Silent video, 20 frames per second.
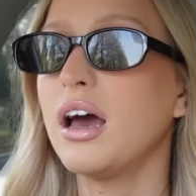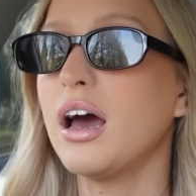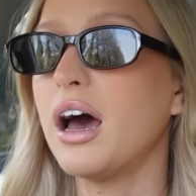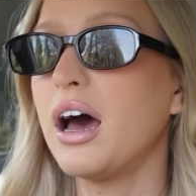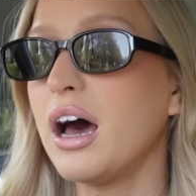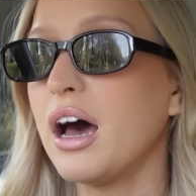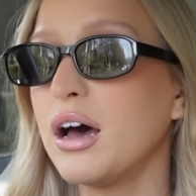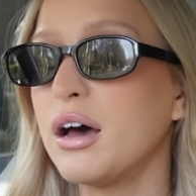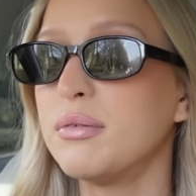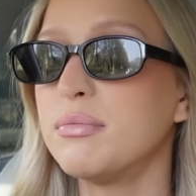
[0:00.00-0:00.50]

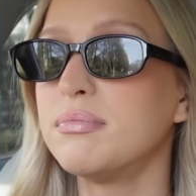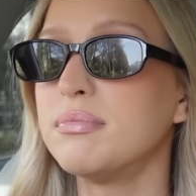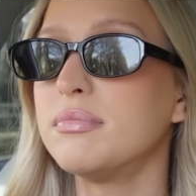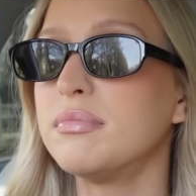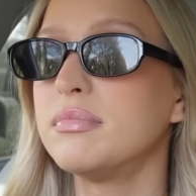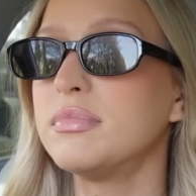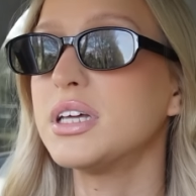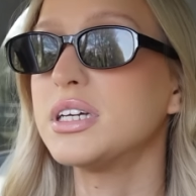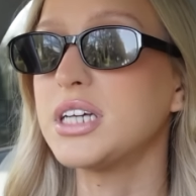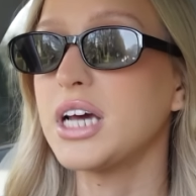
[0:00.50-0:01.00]

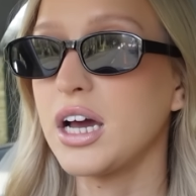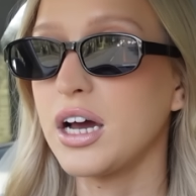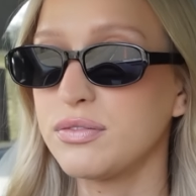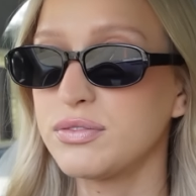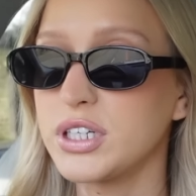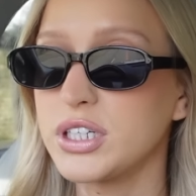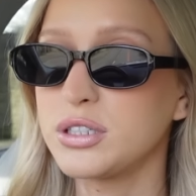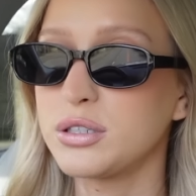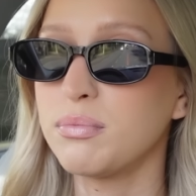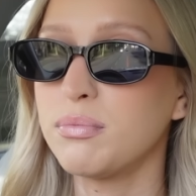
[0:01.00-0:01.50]
the day
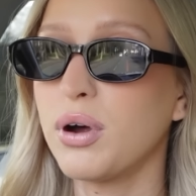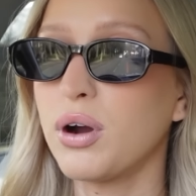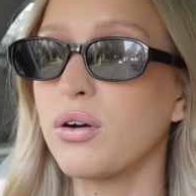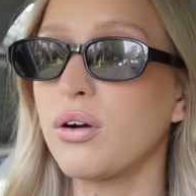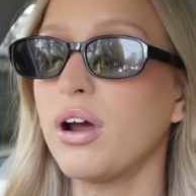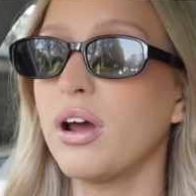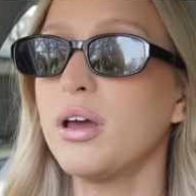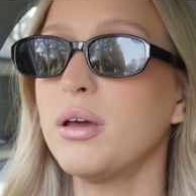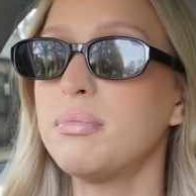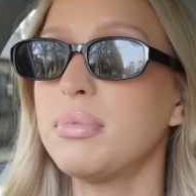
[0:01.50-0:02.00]
after tomorrow,